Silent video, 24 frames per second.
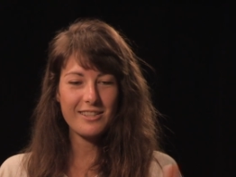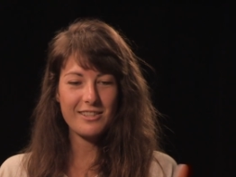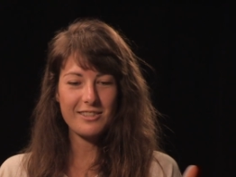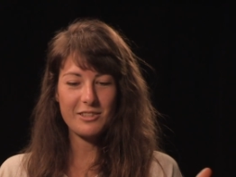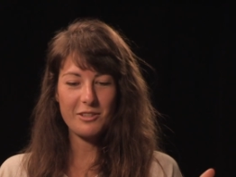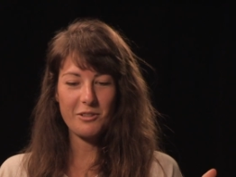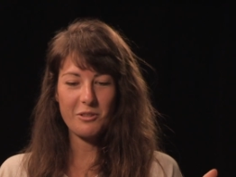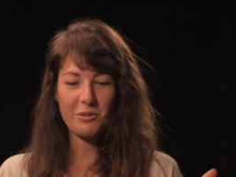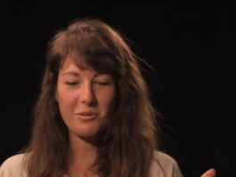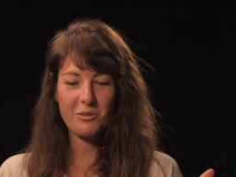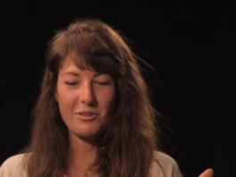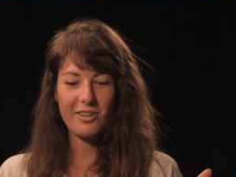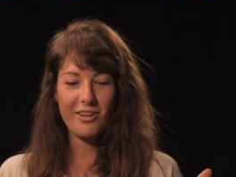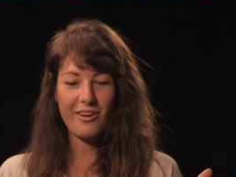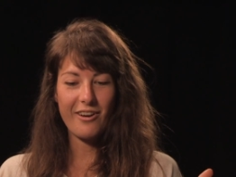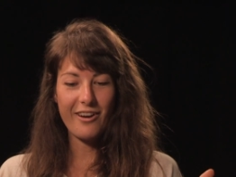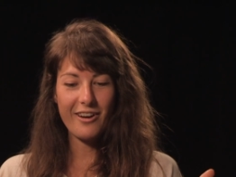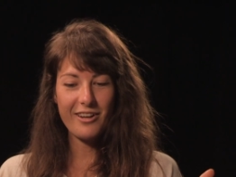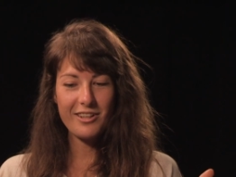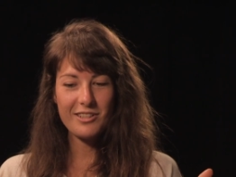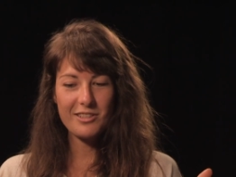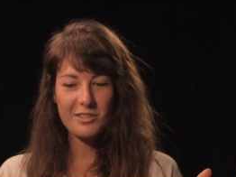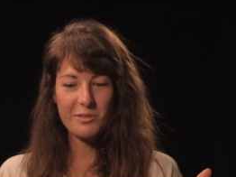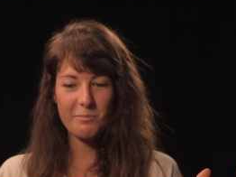So the
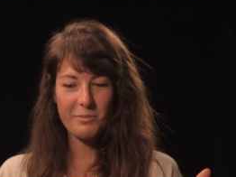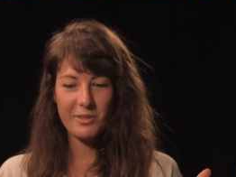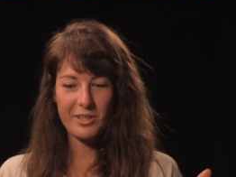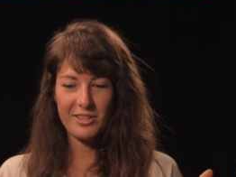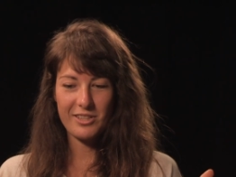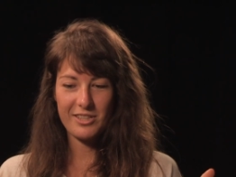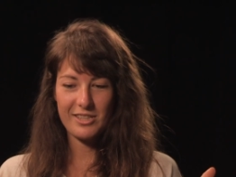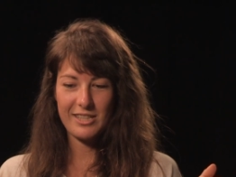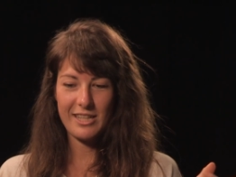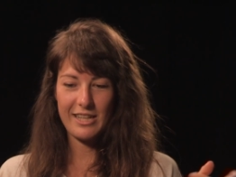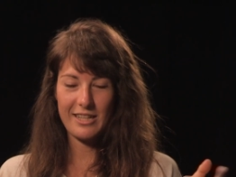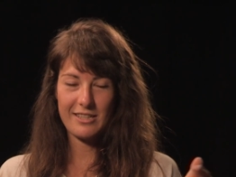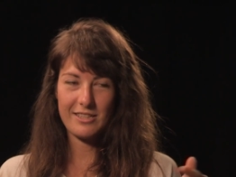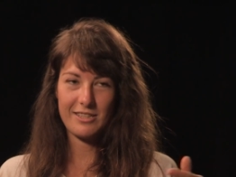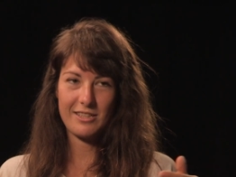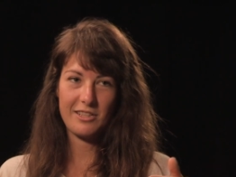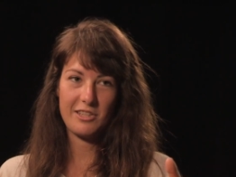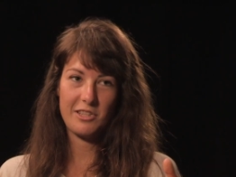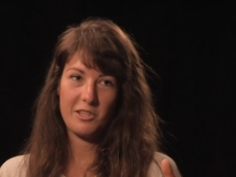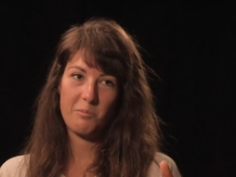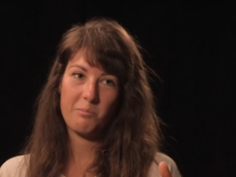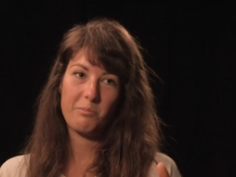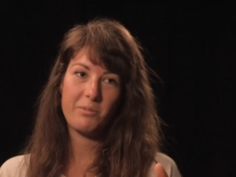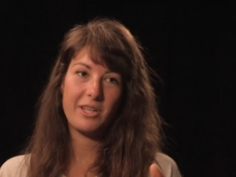hardest part is
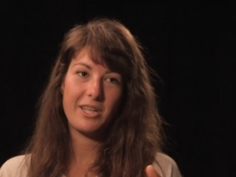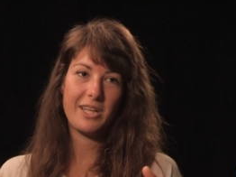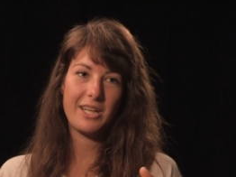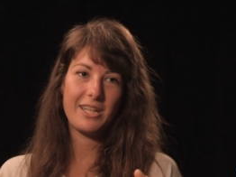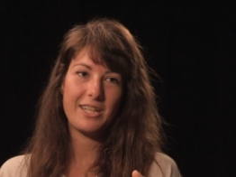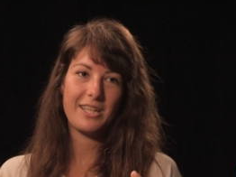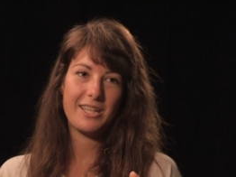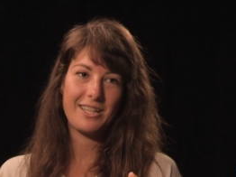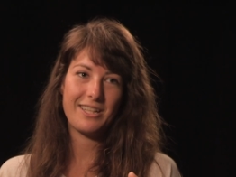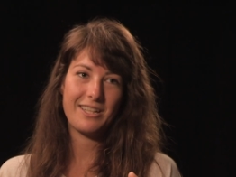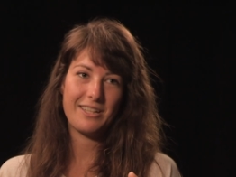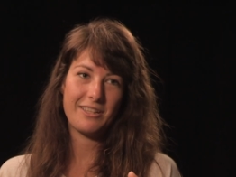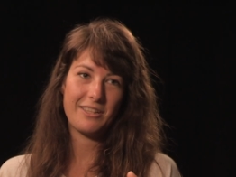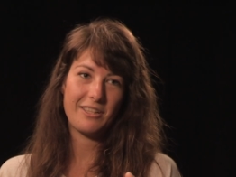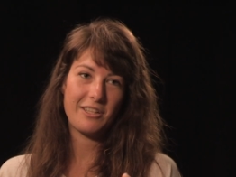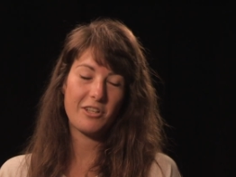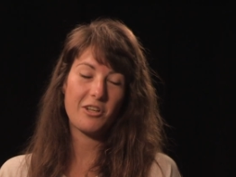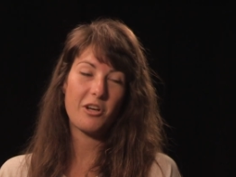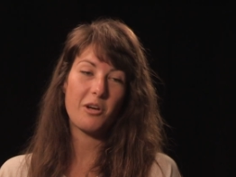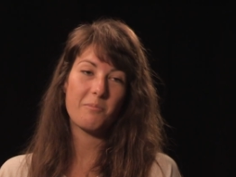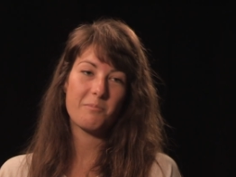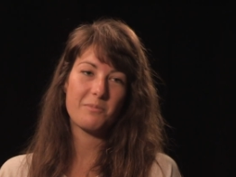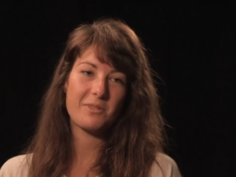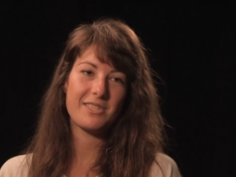actually the planning,
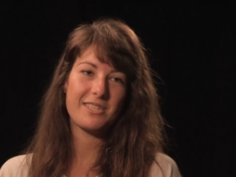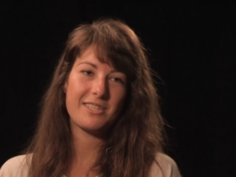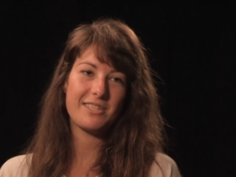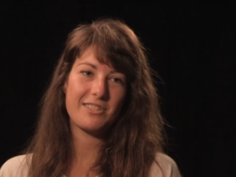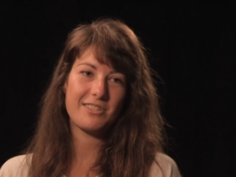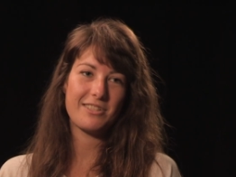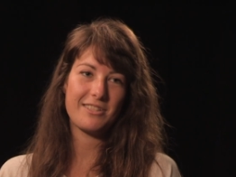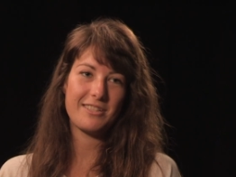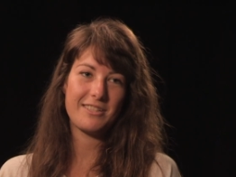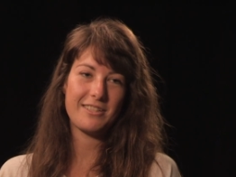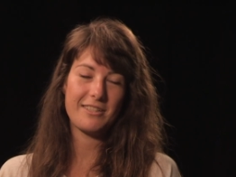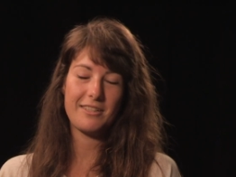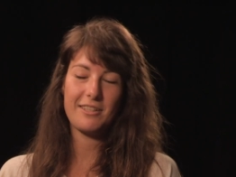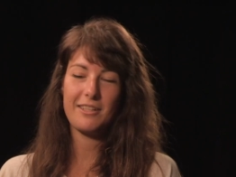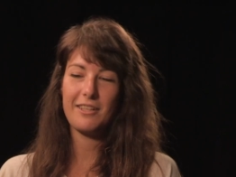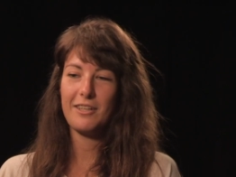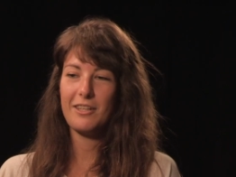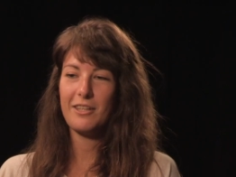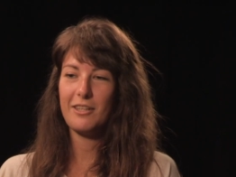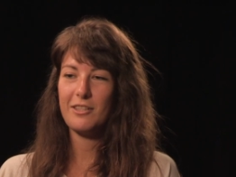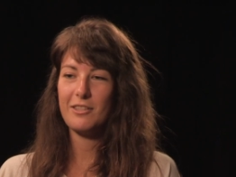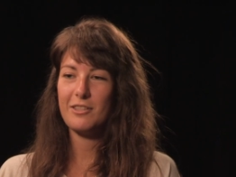the composition.